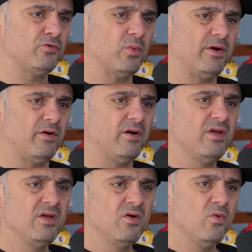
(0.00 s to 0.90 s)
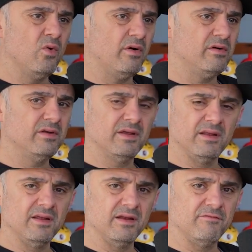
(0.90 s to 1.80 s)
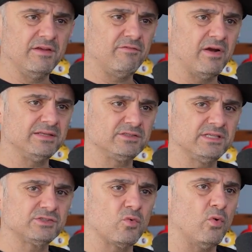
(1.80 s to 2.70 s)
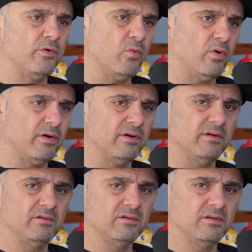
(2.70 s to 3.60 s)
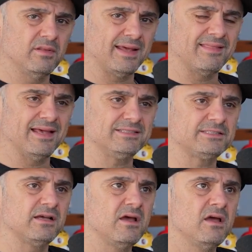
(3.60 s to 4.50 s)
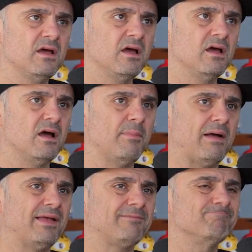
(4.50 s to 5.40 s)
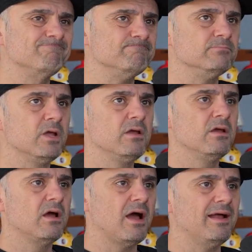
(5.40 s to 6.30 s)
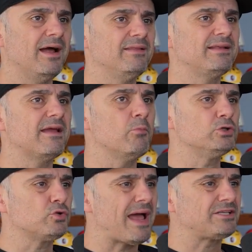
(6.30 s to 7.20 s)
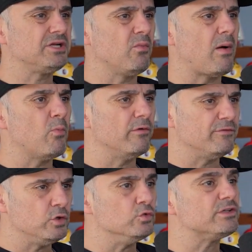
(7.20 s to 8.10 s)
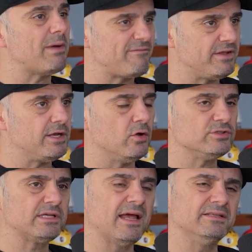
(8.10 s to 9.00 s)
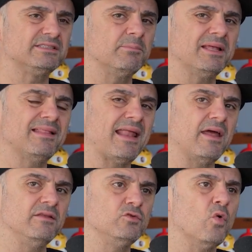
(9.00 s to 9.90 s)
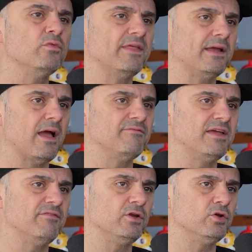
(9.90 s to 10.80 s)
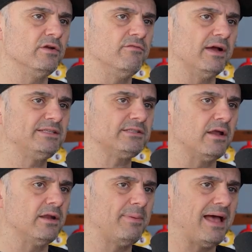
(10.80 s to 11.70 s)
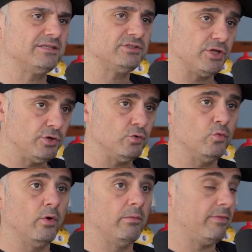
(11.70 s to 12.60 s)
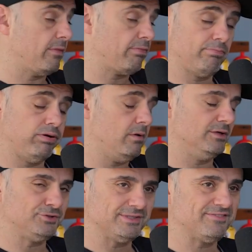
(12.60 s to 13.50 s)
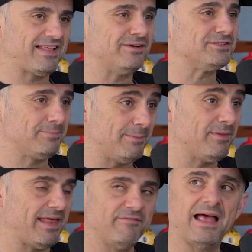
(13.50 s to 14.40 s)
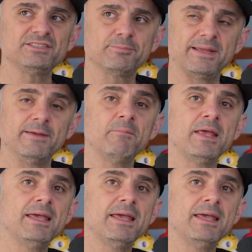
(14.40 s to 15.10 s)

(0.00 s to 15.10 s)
or Twitter or in a VFriends Discord or like this, about like, I'd like to get more traction. I want more views on my videos. And something that I don't think I've given good advice on in the past to you or the hundreds of thousands of people that have asked me